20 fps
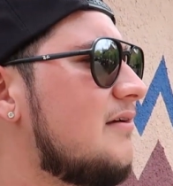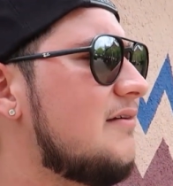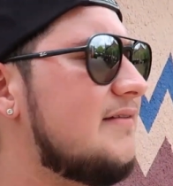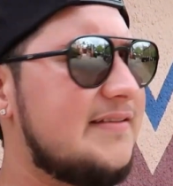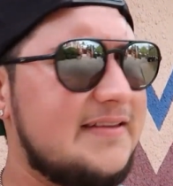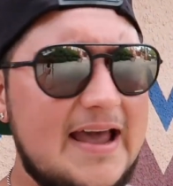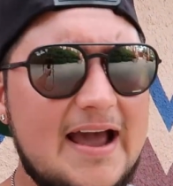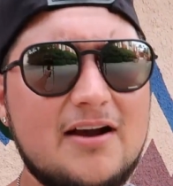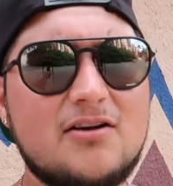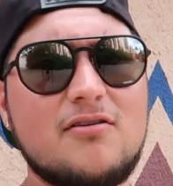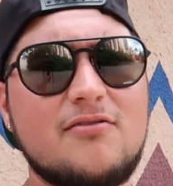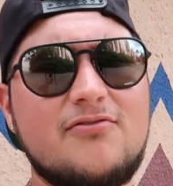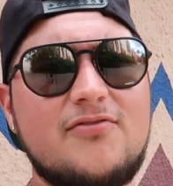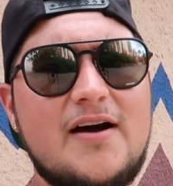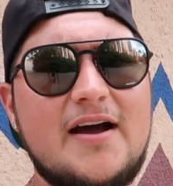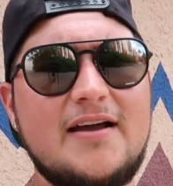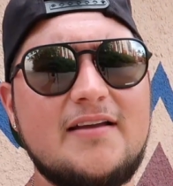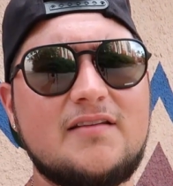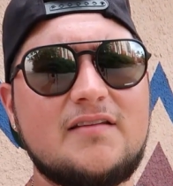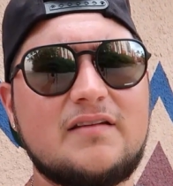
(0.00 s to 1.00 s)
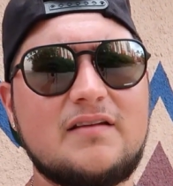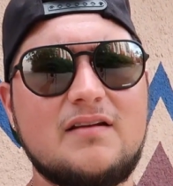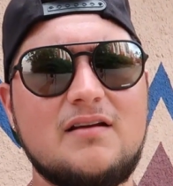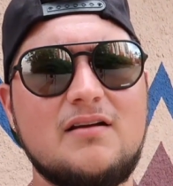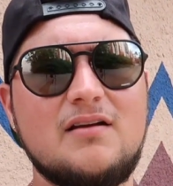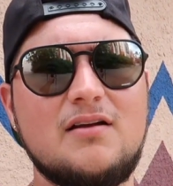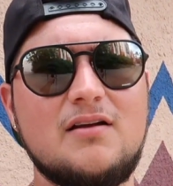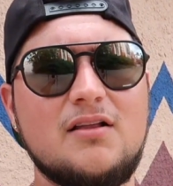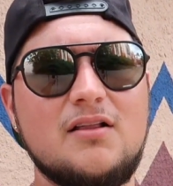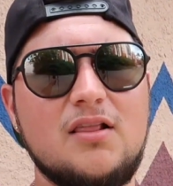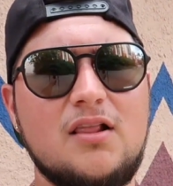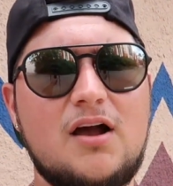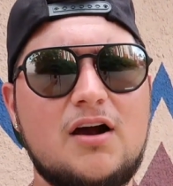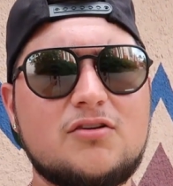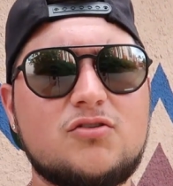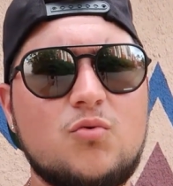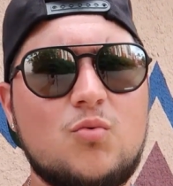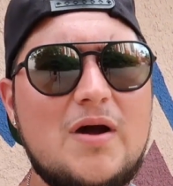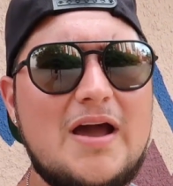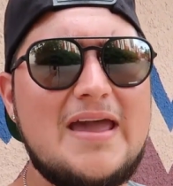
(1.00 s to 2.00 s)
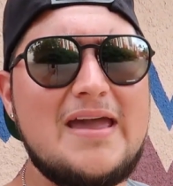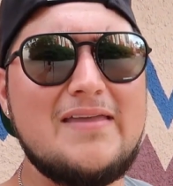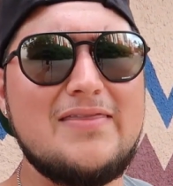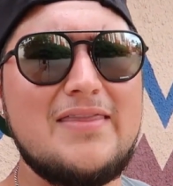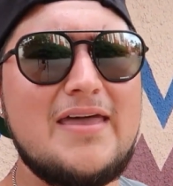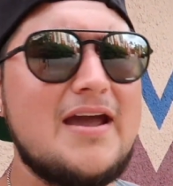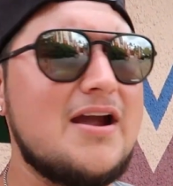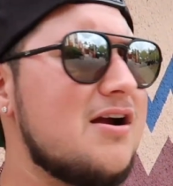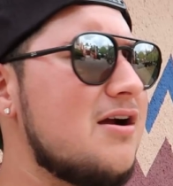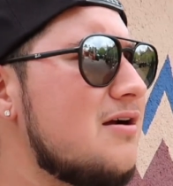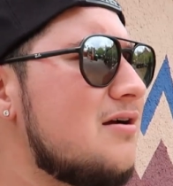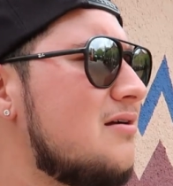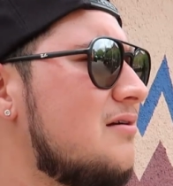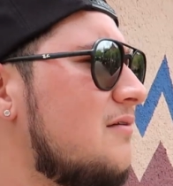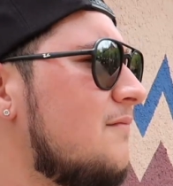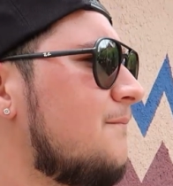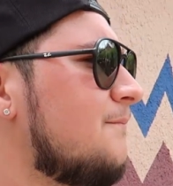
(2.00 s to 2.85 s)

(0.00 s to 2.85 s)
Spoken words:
sacrifice, locked away in their